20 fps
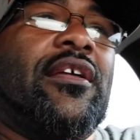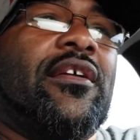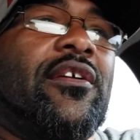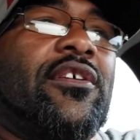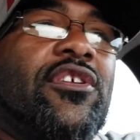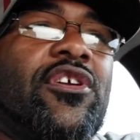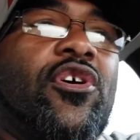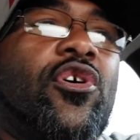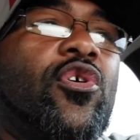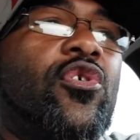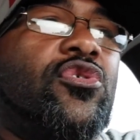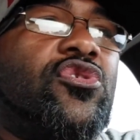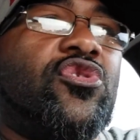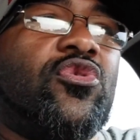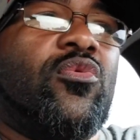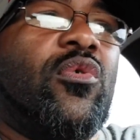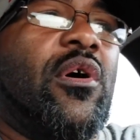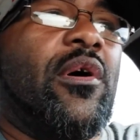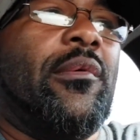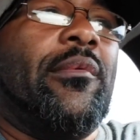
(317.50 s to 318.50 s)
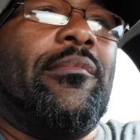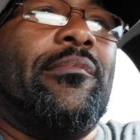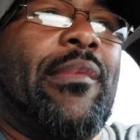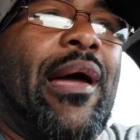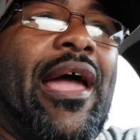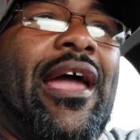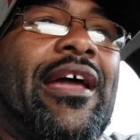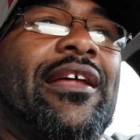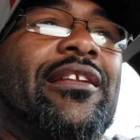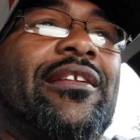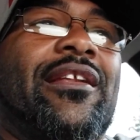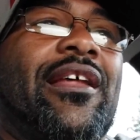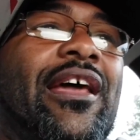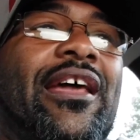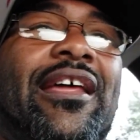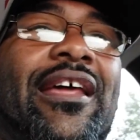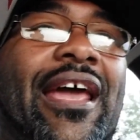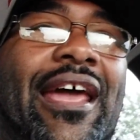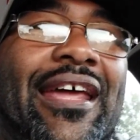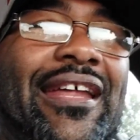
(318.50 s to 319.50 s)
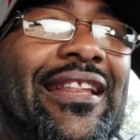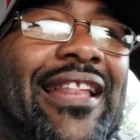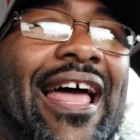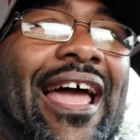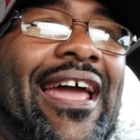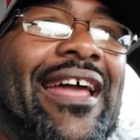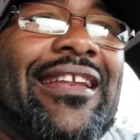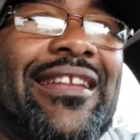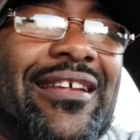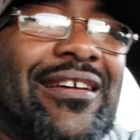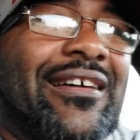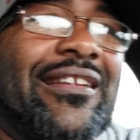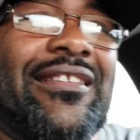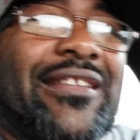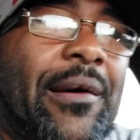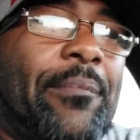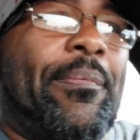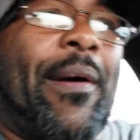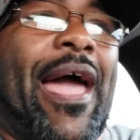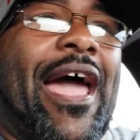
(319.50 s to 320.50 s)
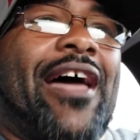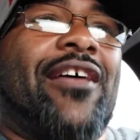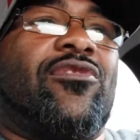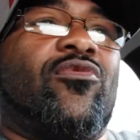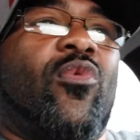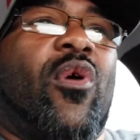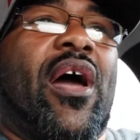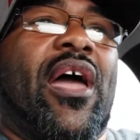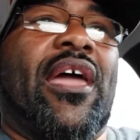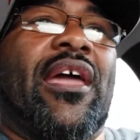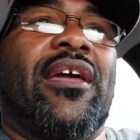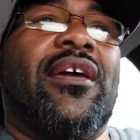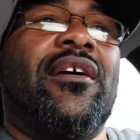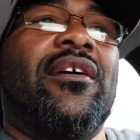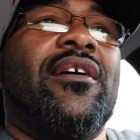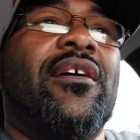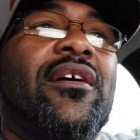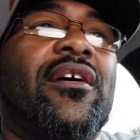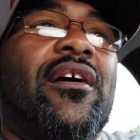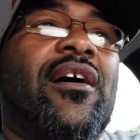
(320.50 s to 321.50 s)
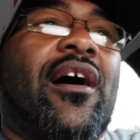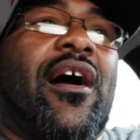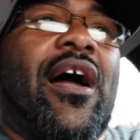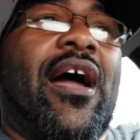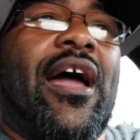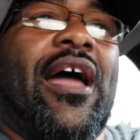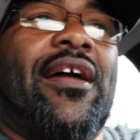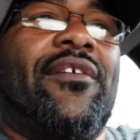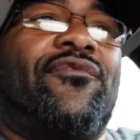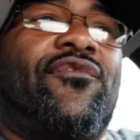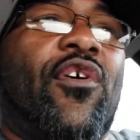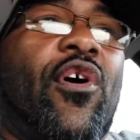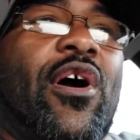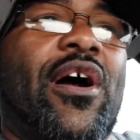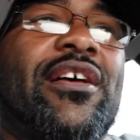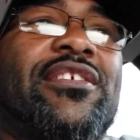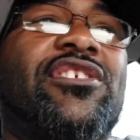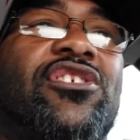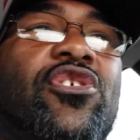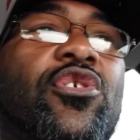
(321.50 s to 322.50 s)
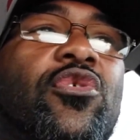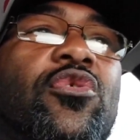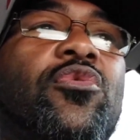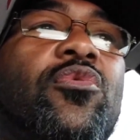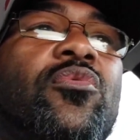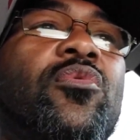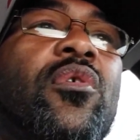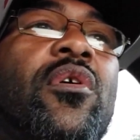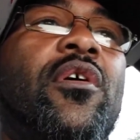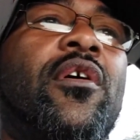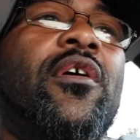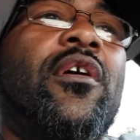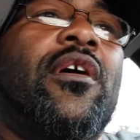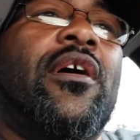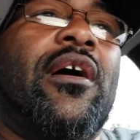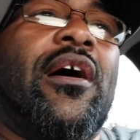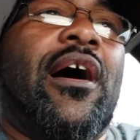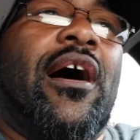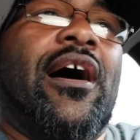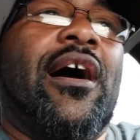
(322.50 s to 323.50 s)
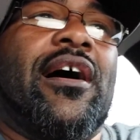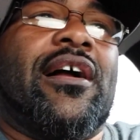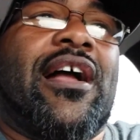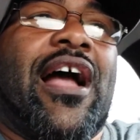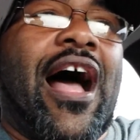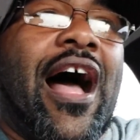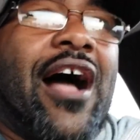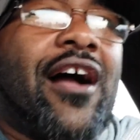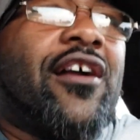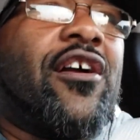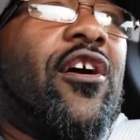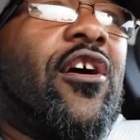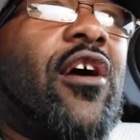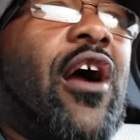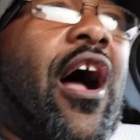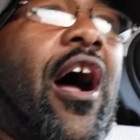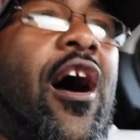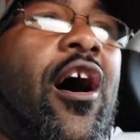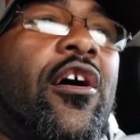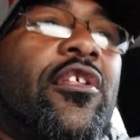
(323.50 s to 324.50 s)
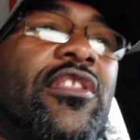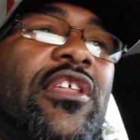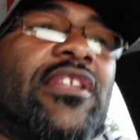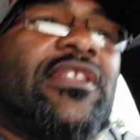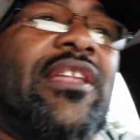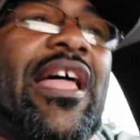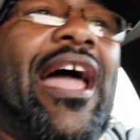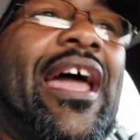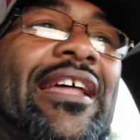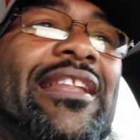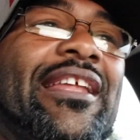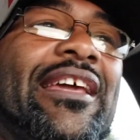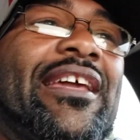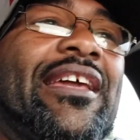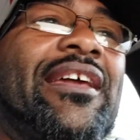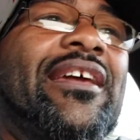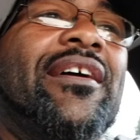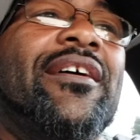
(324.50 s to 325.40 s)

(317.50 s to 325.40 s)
YaHuWShuWA he laid the pathway, all right, for us to conquer all the daily,